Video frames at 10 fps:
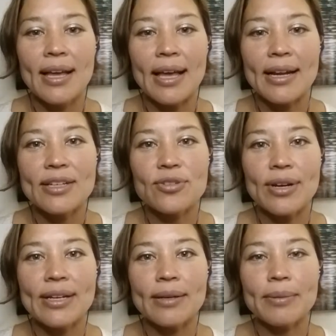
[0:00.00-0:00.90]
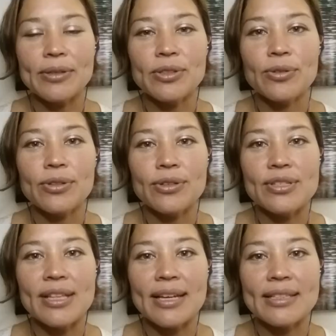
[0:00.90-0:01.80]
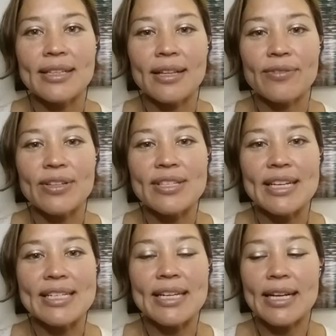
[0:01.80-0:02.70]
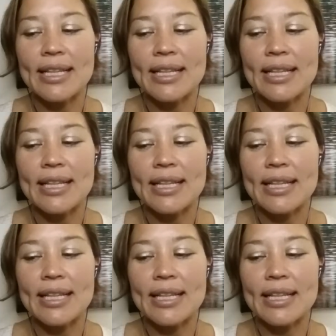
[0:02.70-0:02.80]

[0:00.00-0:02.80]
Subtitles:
And I drank about 2/3 of that until I felt satiated.